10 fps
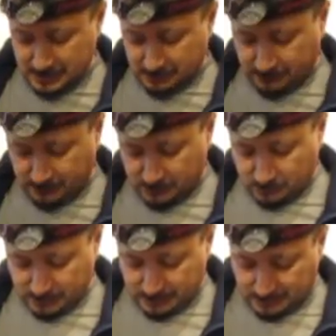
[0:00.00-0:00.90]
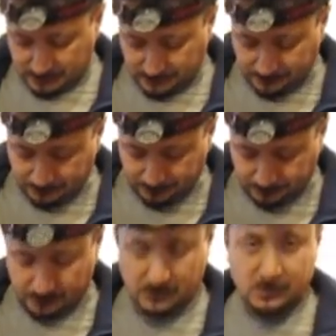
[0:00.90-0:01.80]
footage right there.
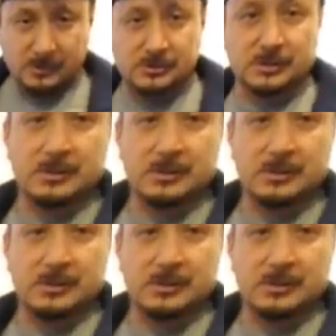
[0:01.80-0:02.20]
I'll shut